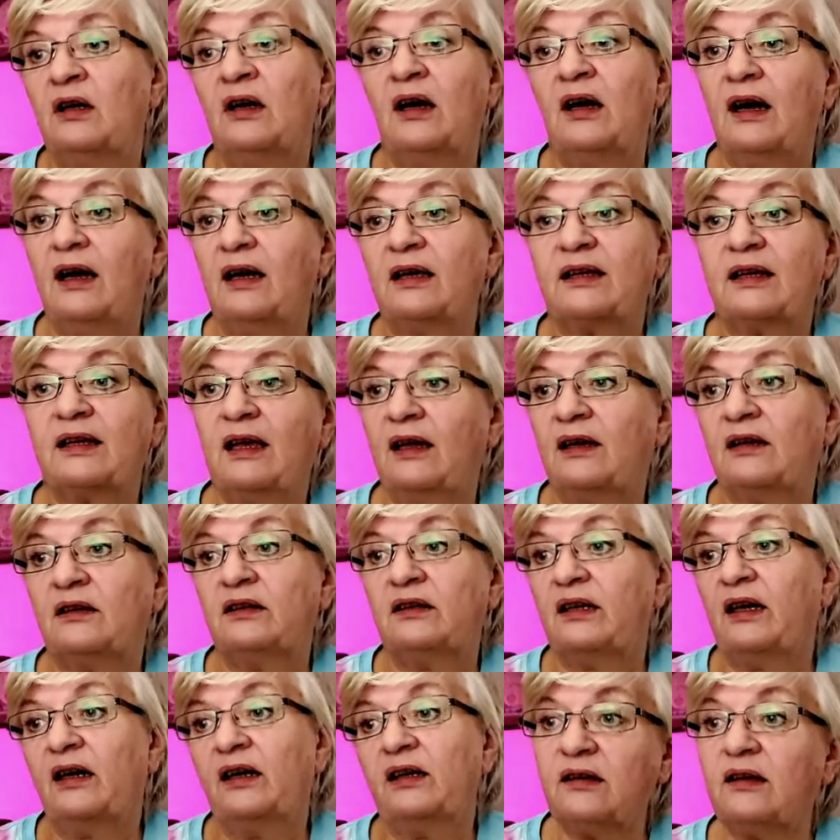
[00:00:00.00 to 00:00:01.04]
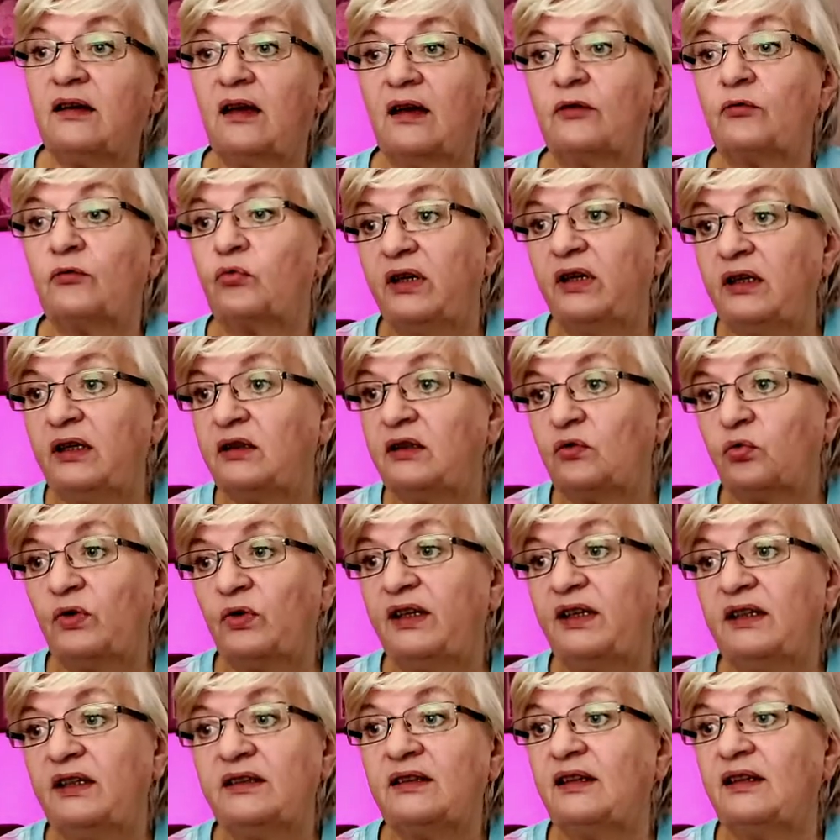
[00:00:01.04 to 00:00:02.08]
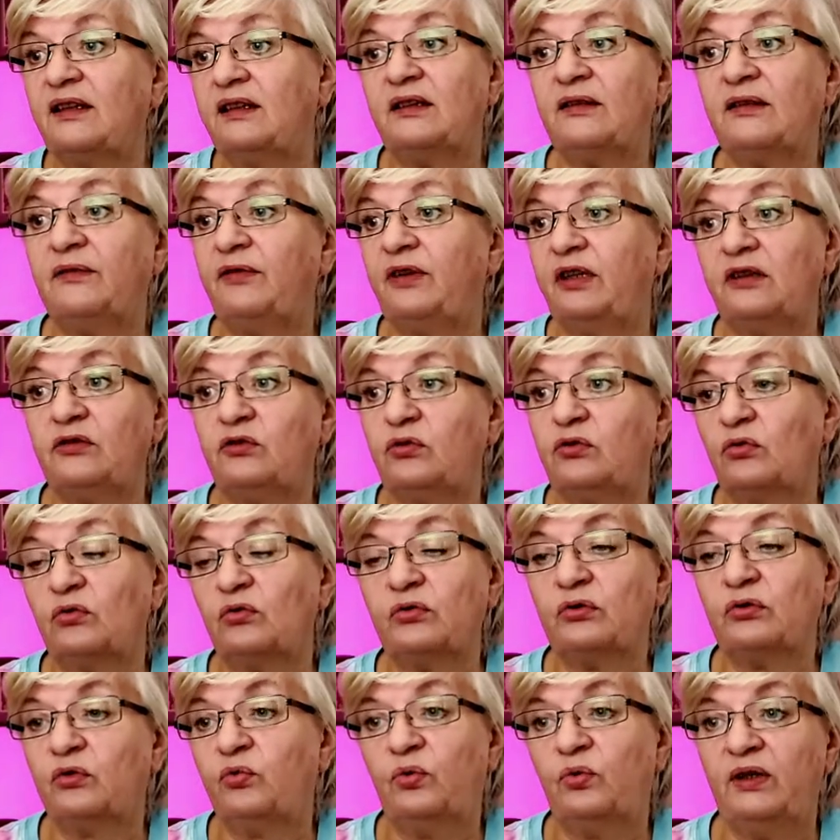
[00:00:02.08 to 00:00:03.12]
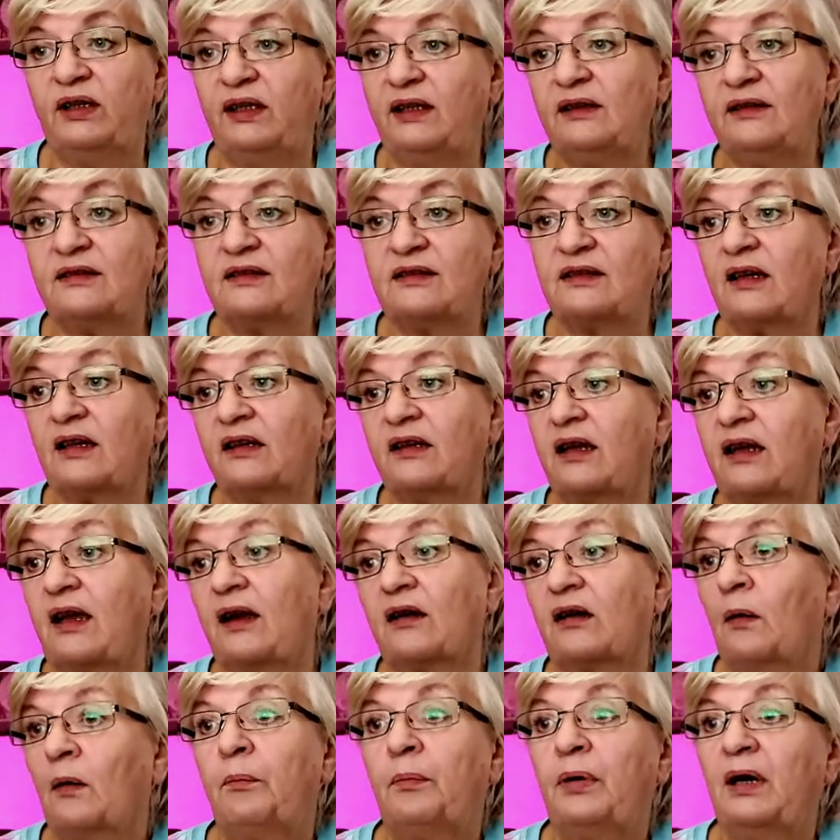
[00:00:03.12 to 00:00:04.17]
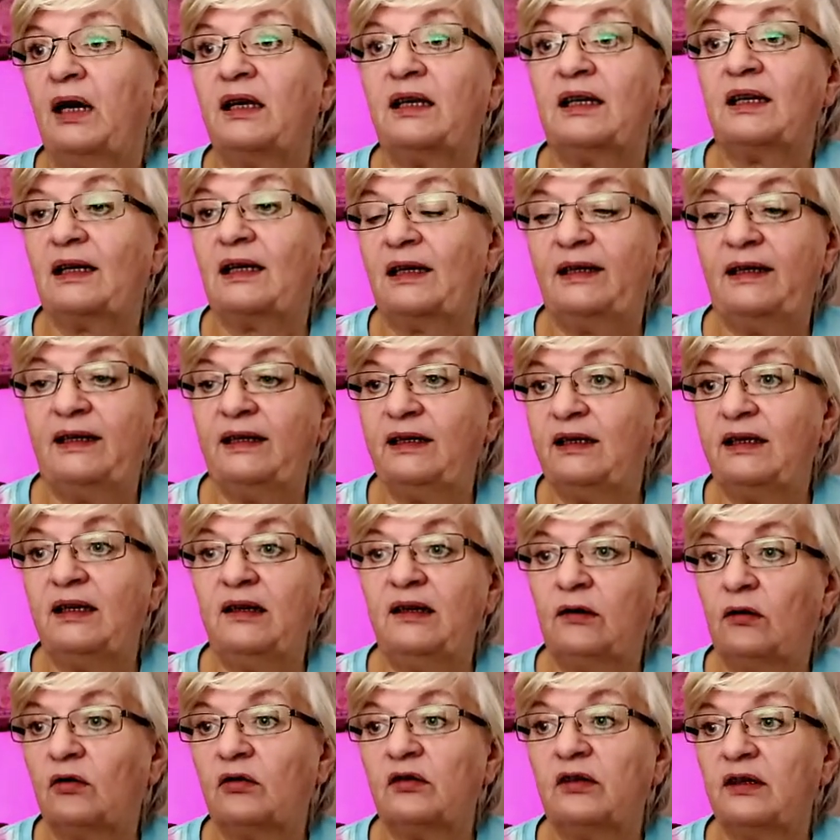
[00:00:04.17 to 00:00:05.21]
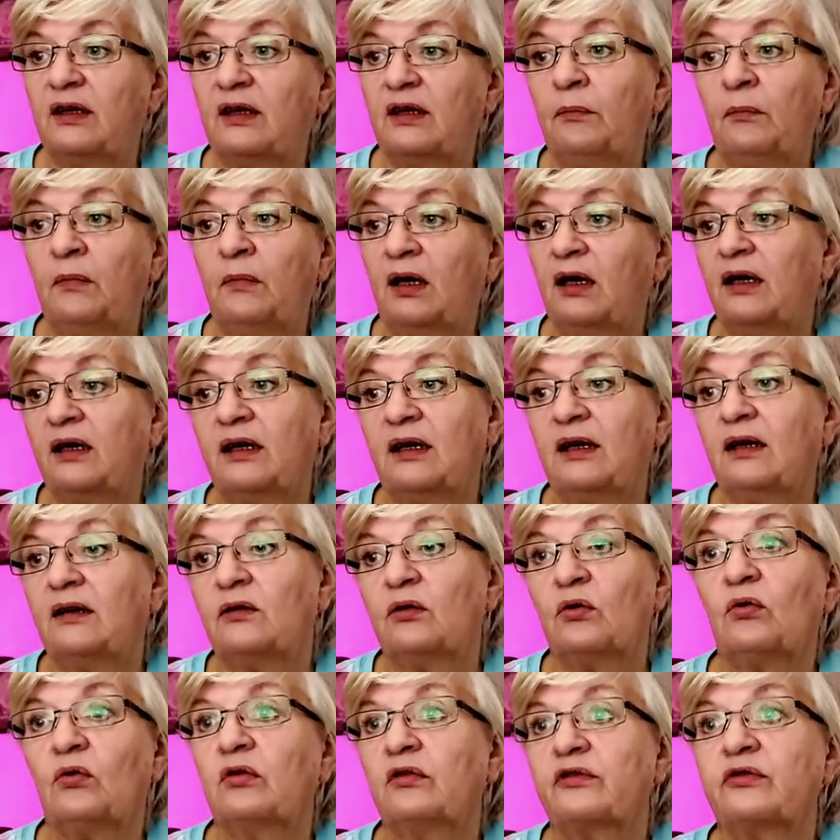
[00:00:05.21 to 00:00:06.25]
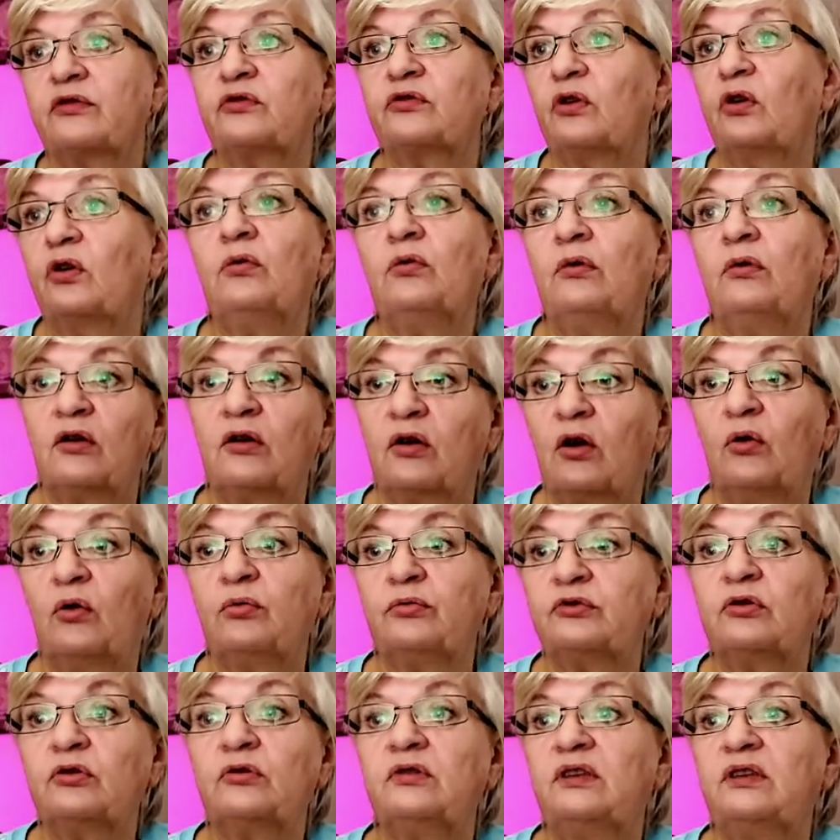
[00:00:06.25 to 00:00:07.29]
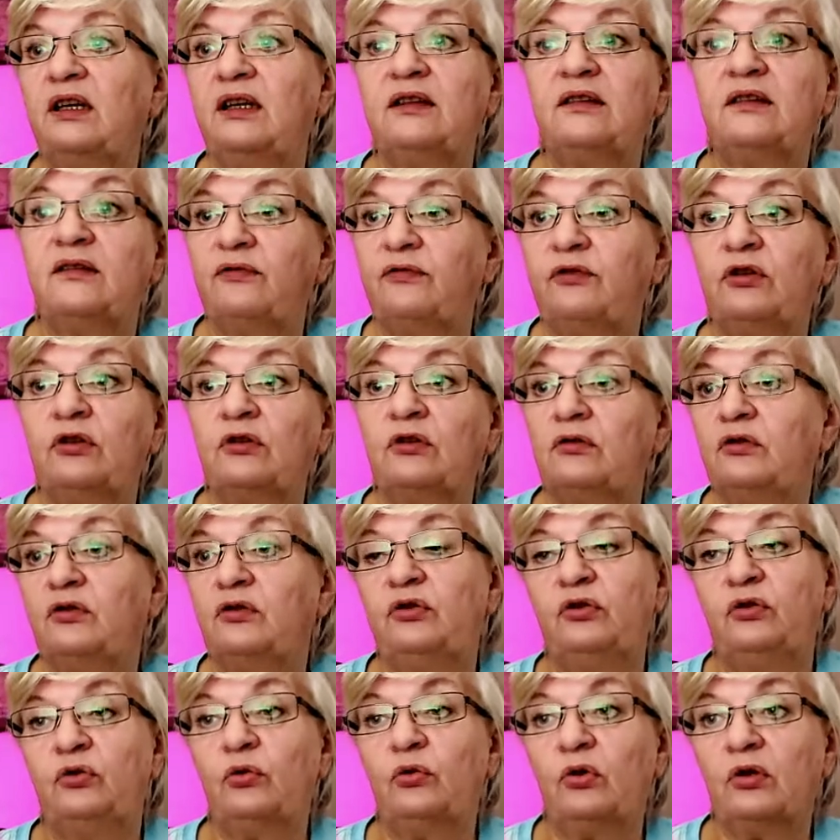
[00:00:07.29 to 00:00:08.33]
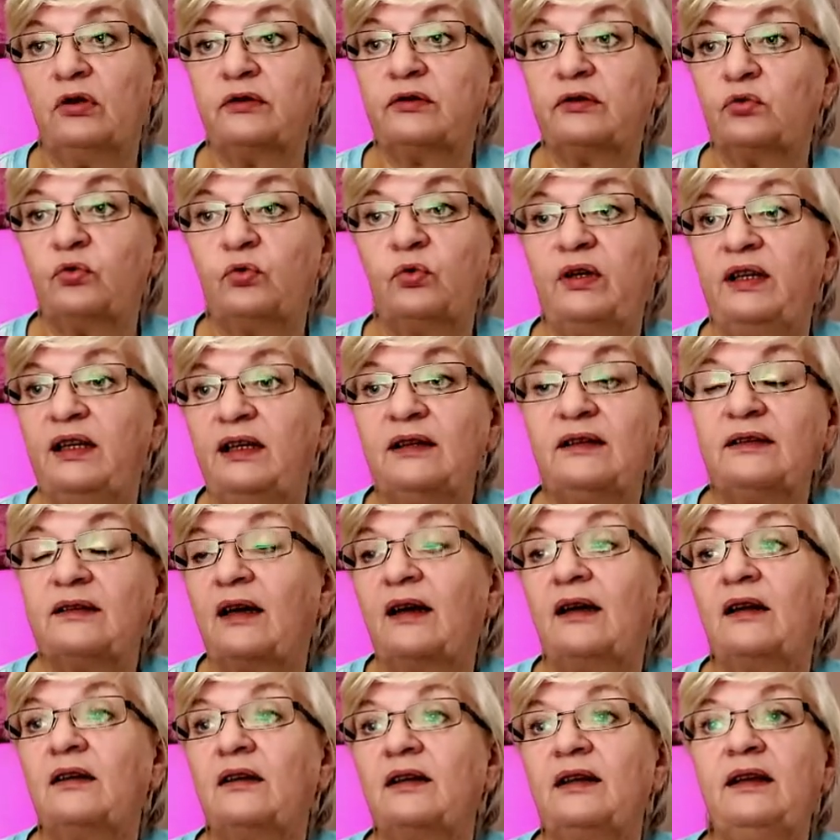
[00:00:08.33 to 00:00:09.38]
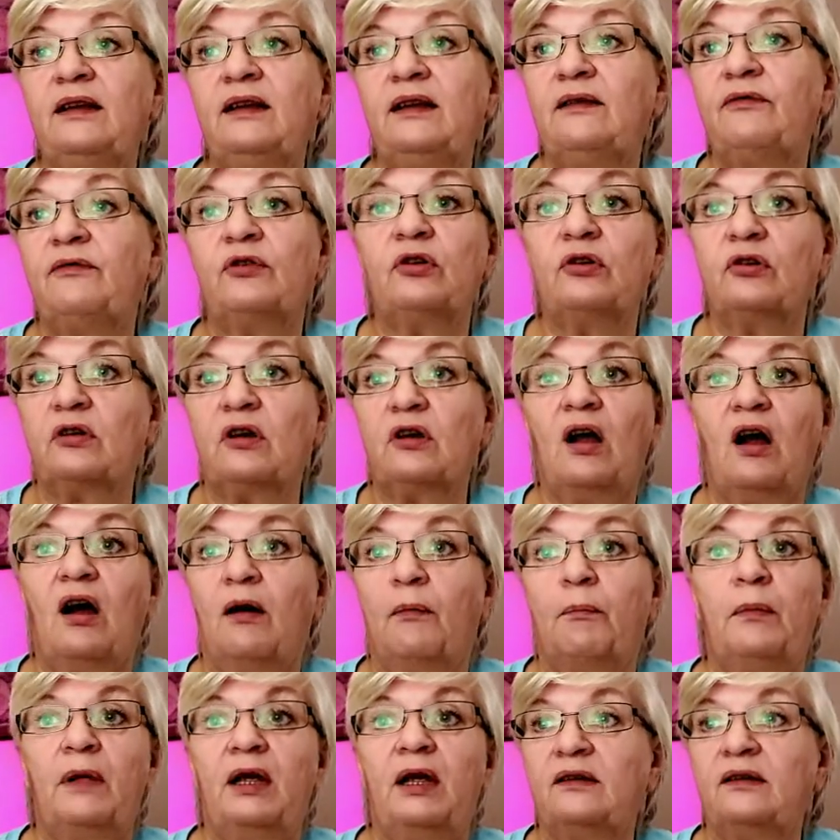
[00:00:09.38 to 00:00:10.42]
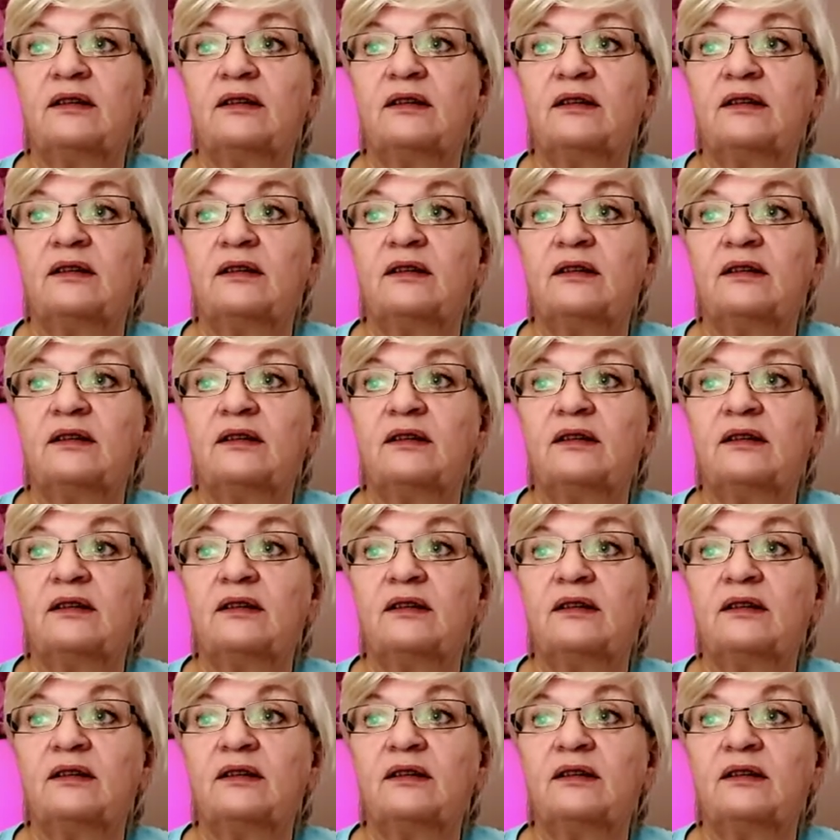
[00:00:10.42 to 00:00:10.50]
I can like and retweet individual tweets. I can by clicking on them, I can also go to the individual tweet and leave a comment.